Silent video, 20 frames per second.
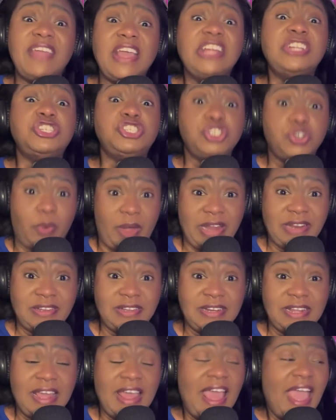they do it.
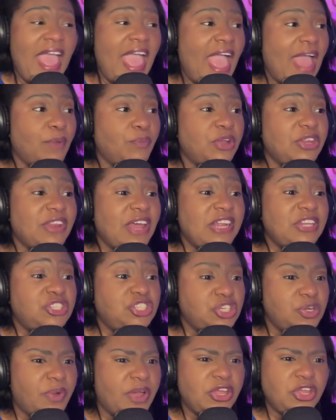And when they
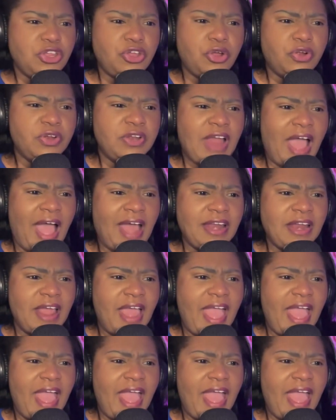do it, you're not